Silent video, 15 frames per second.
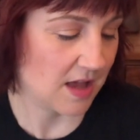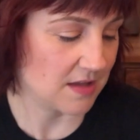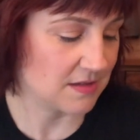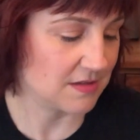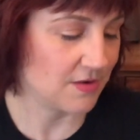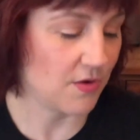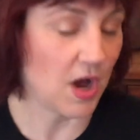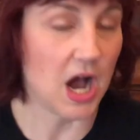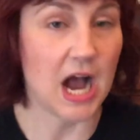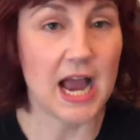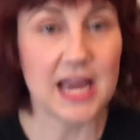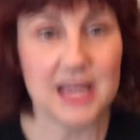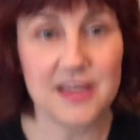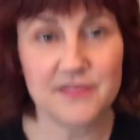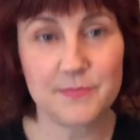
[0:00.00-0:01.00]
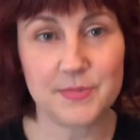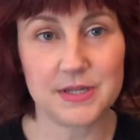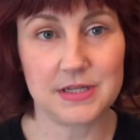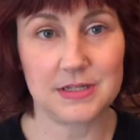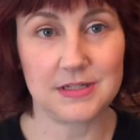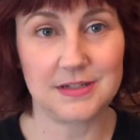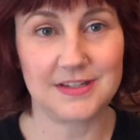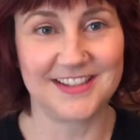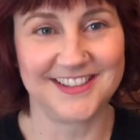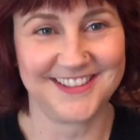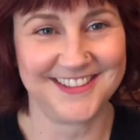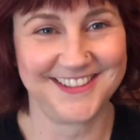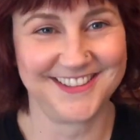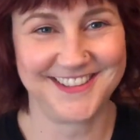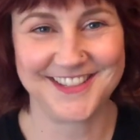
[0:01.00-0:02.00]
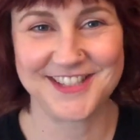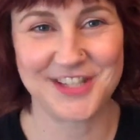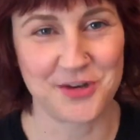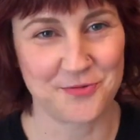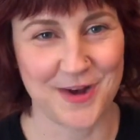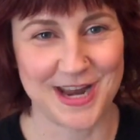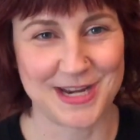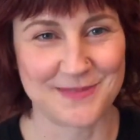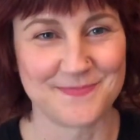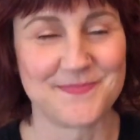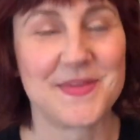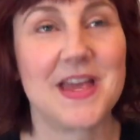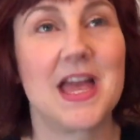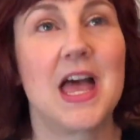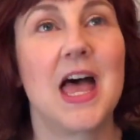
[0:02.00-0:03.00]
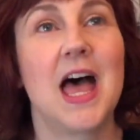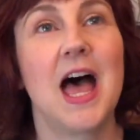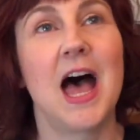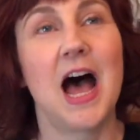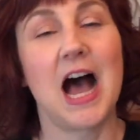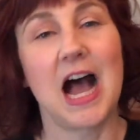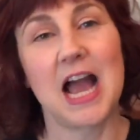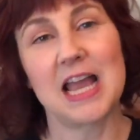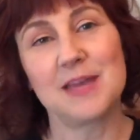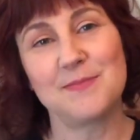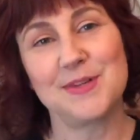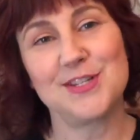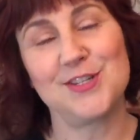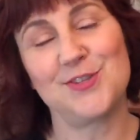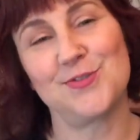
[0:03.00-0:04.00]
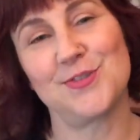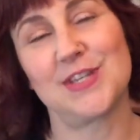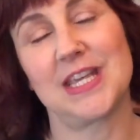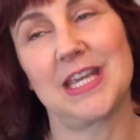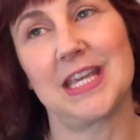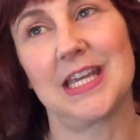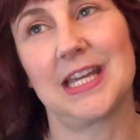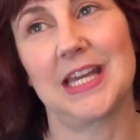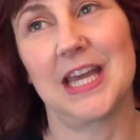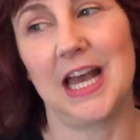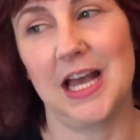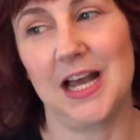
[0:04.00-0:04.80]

So I have been, so random, I have been using